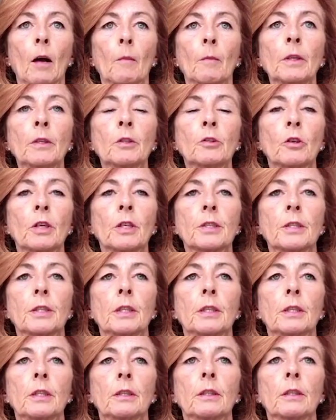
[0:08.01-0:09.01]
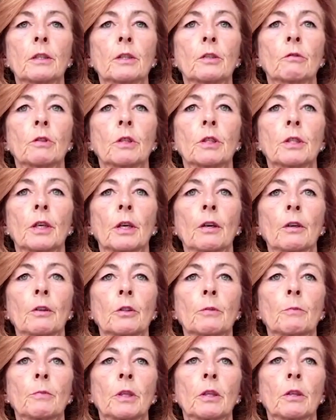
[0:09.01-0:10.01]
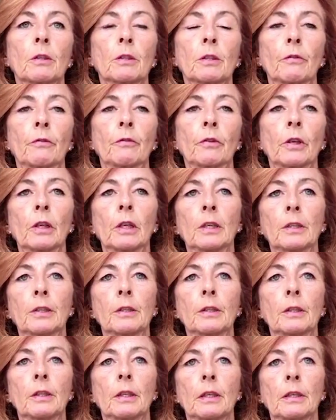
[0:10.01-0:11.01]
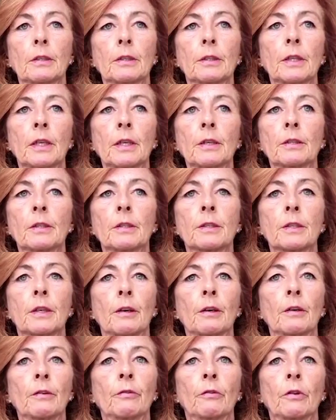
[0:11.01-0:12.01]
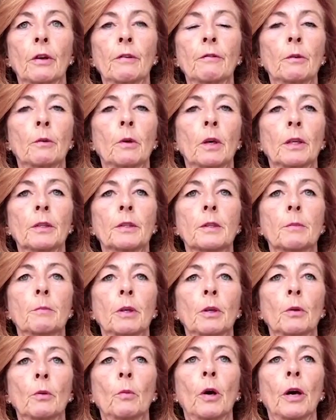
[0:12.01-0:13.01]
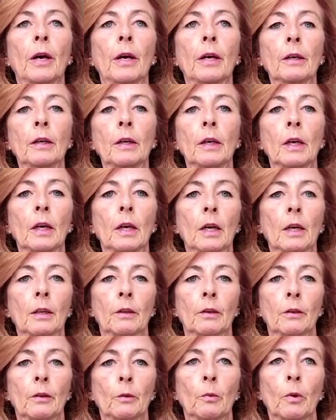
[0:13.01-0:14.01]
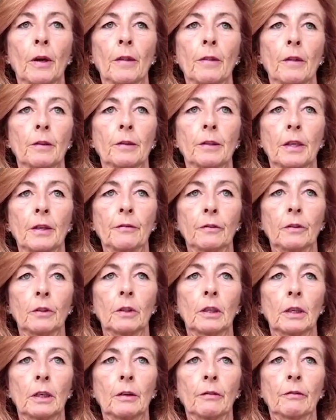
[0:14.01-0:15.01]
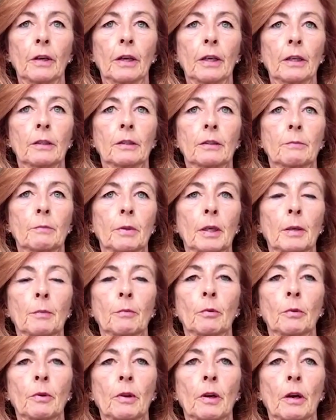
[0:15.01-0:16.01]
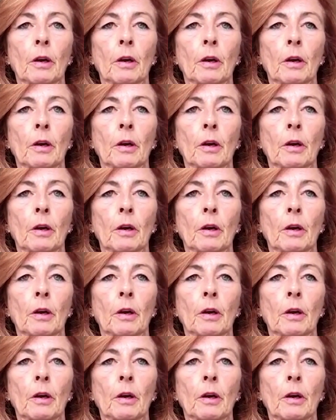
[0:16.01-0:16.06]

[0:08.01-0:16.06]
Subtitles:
I'm interested in this research because I feel it's necessary for everyone to be aware that the weather definitely affects people with